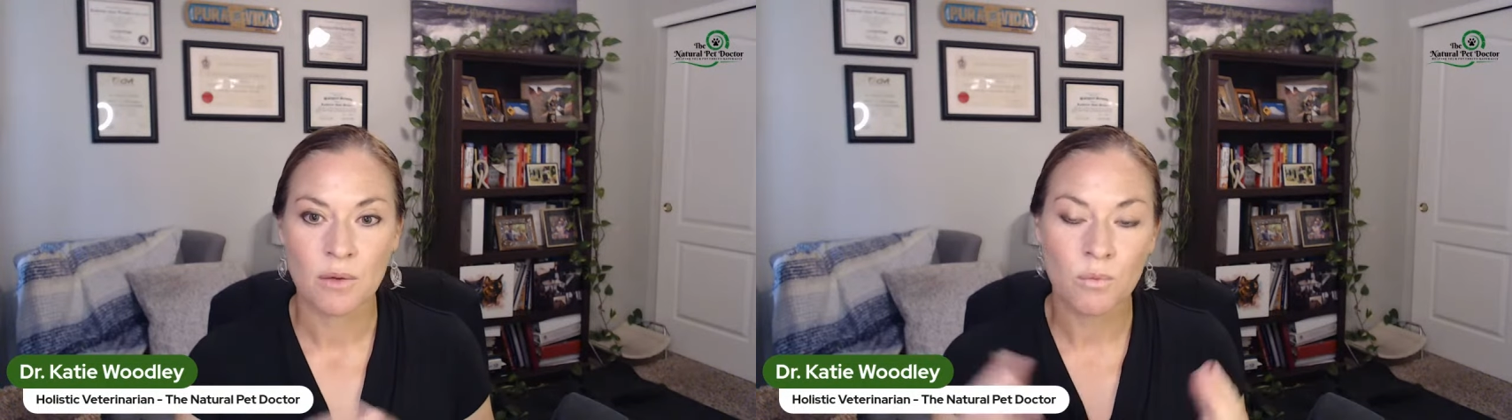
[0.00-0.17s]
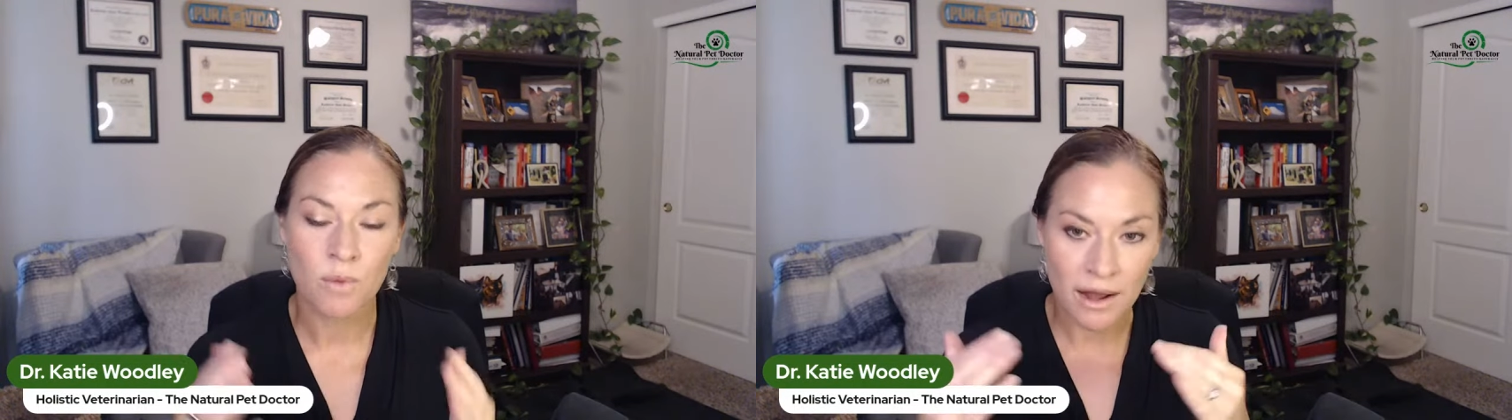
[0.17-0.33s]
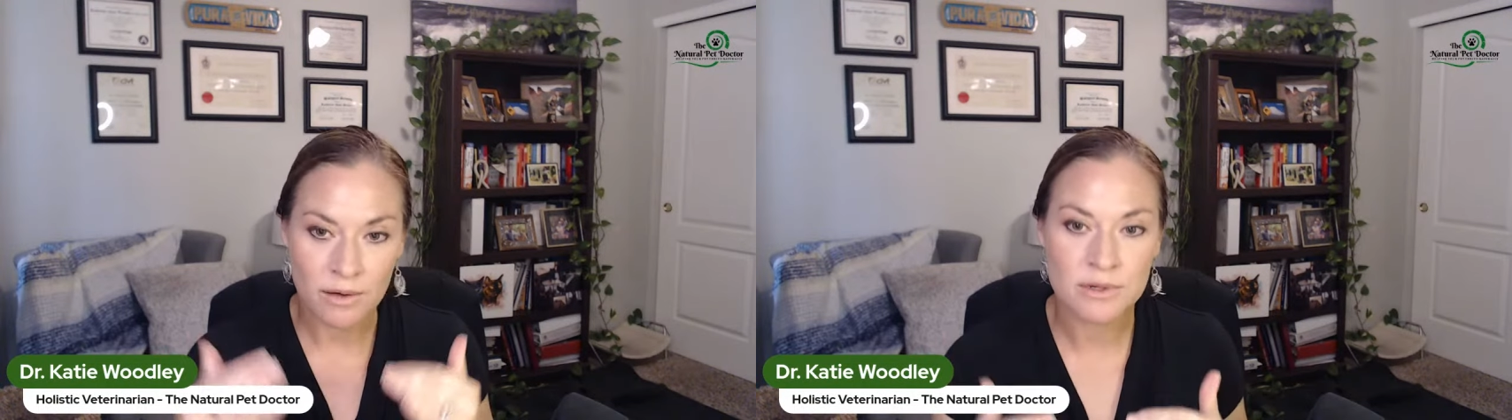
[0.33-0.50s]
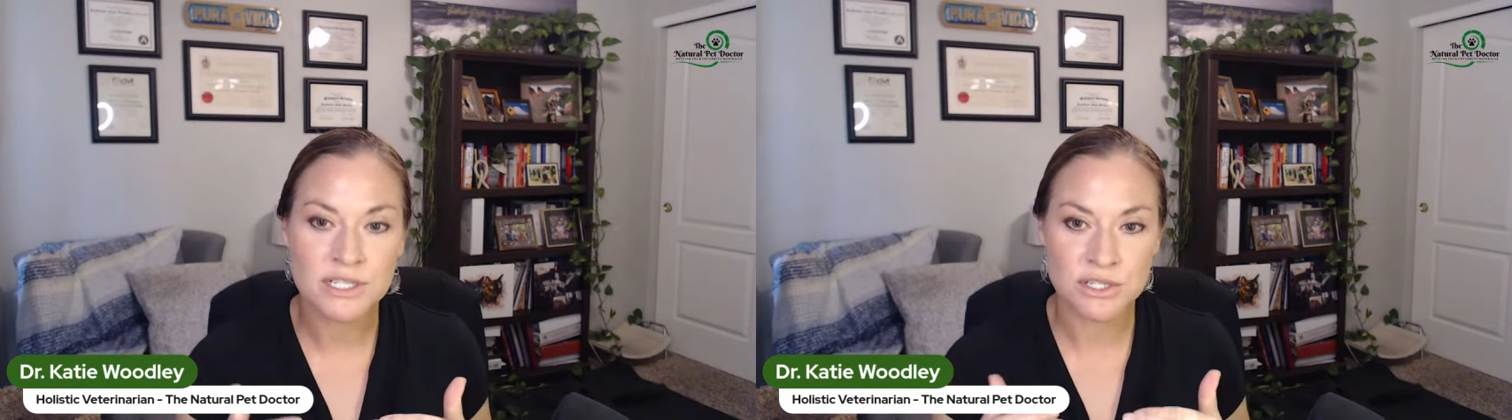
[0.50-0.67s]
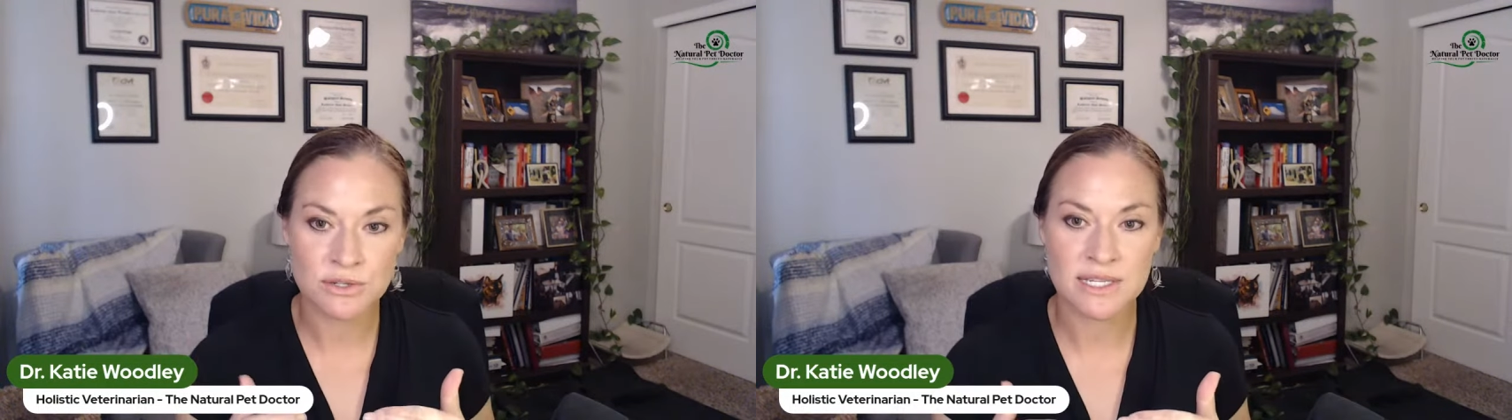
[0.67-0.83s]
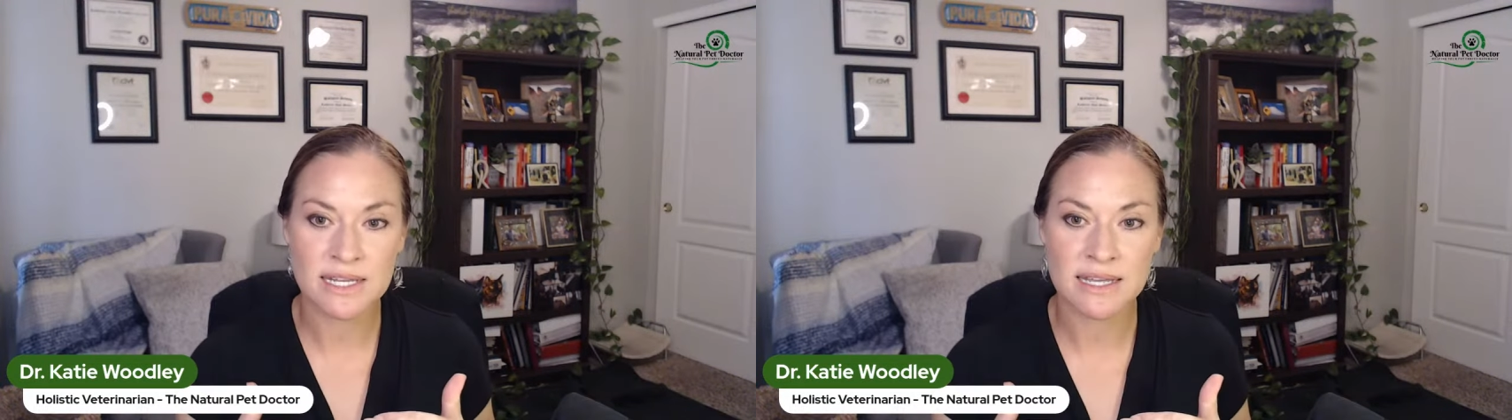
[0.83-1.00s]
while
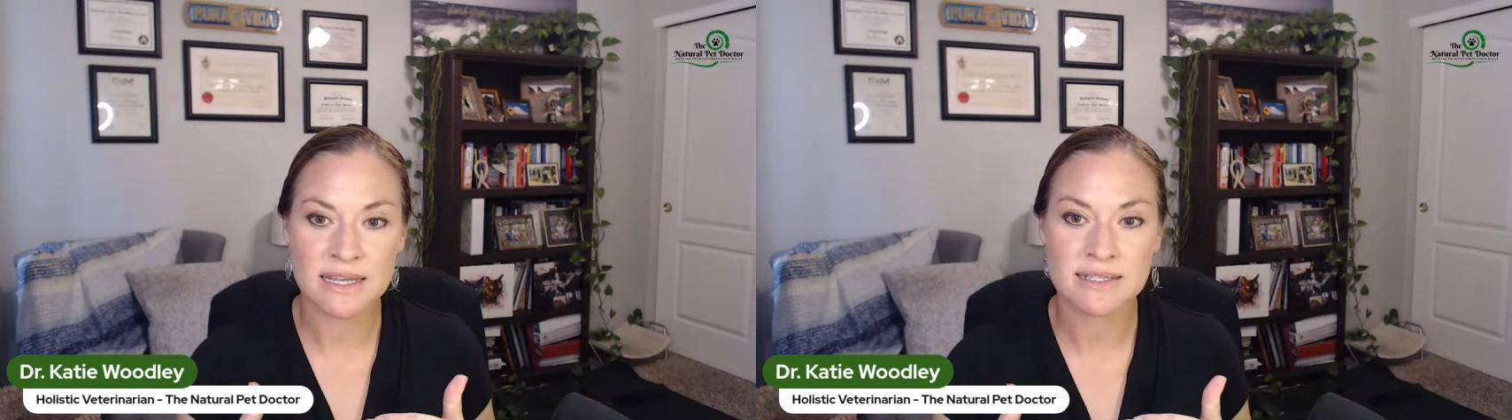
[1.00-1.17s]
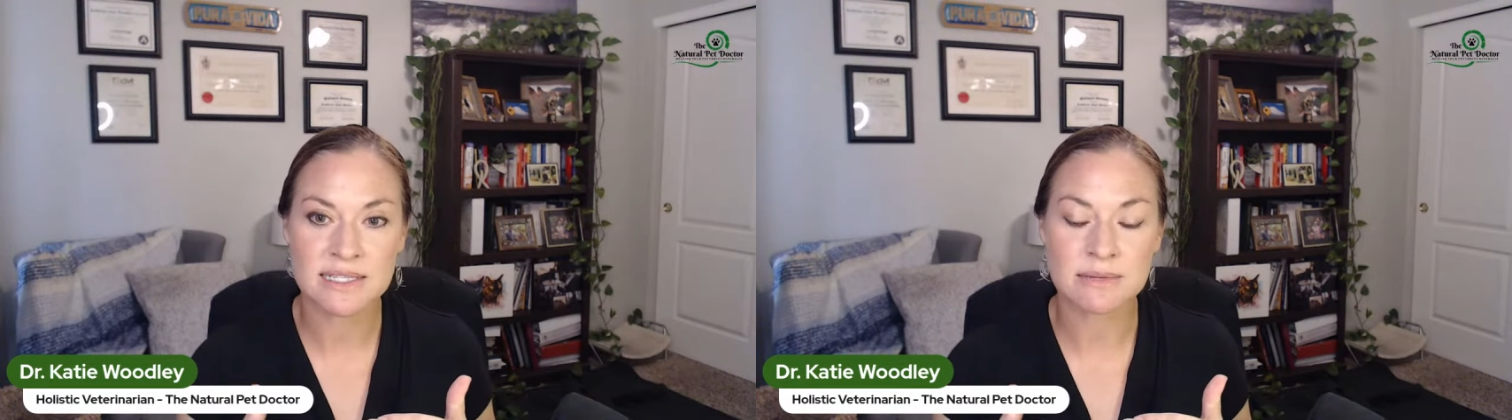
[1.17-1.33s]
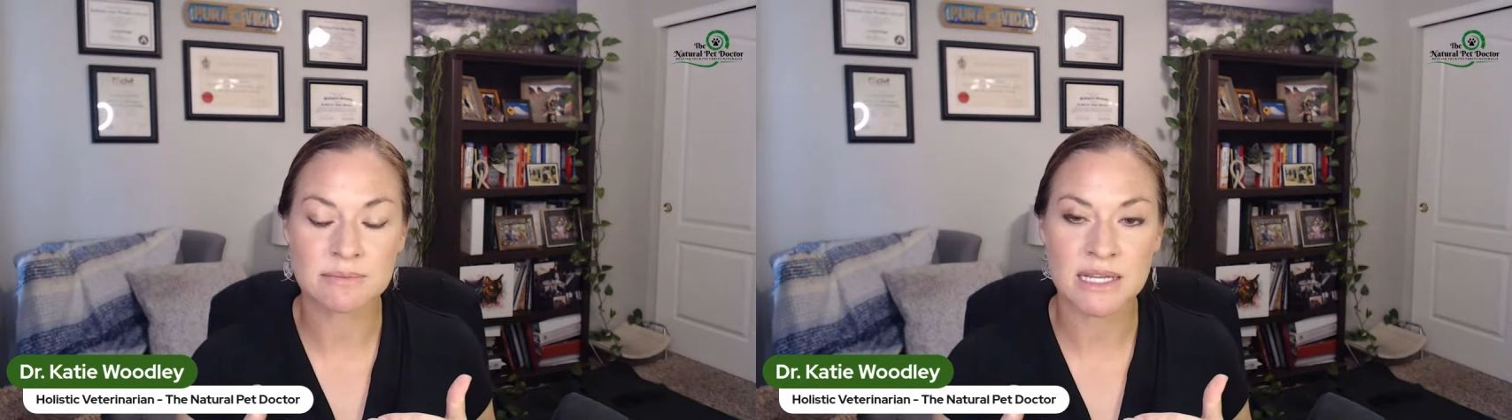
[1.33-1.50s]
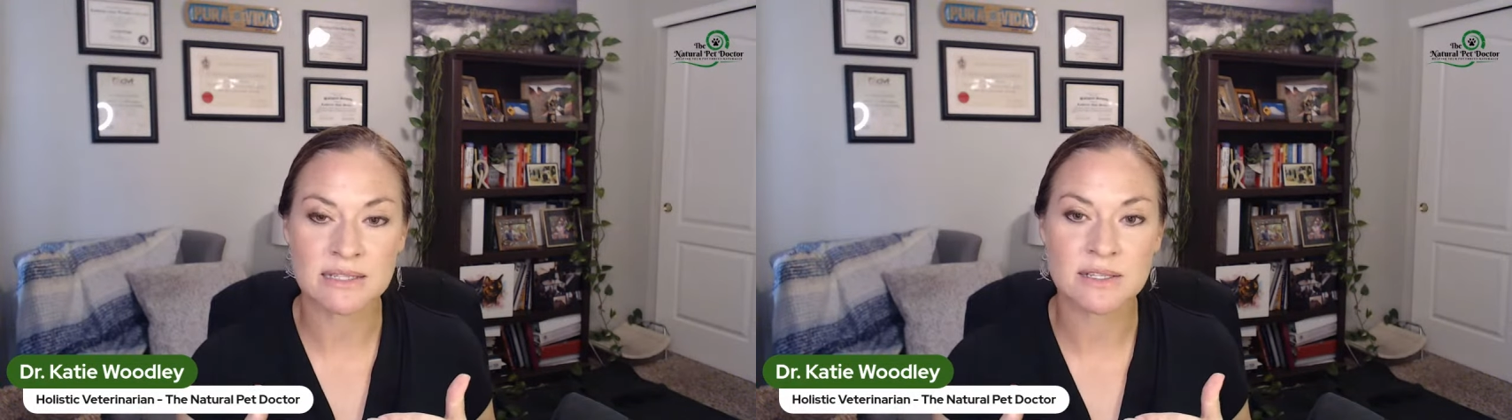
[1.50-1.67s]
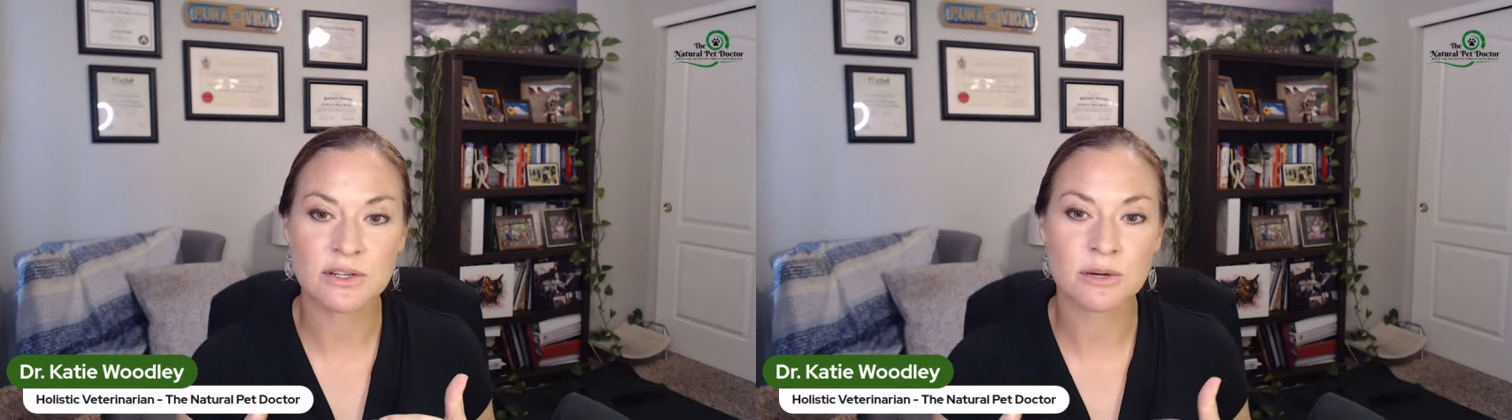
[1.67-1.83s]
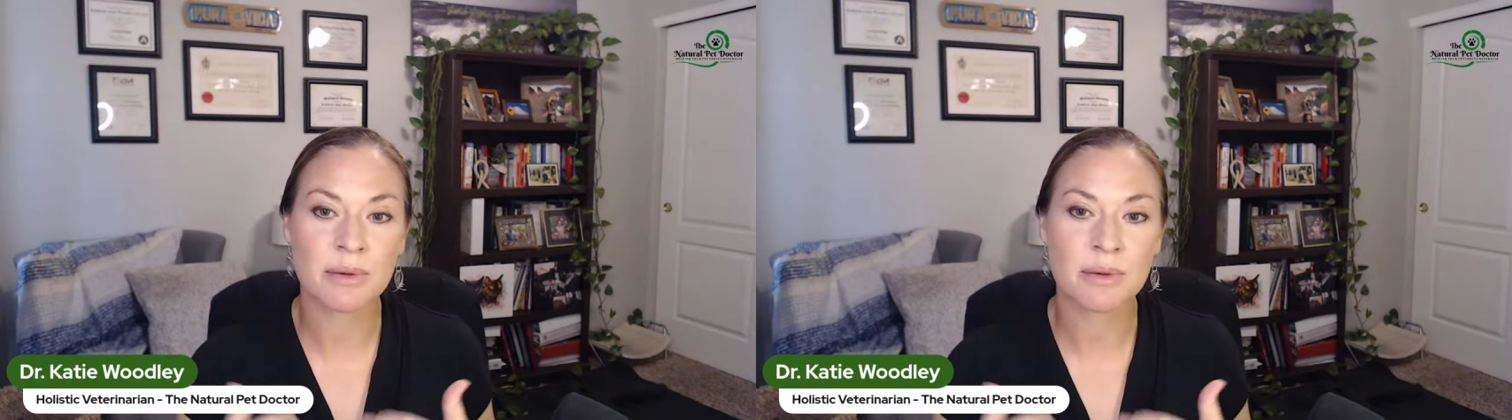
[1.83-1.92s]
reducing histamine. So your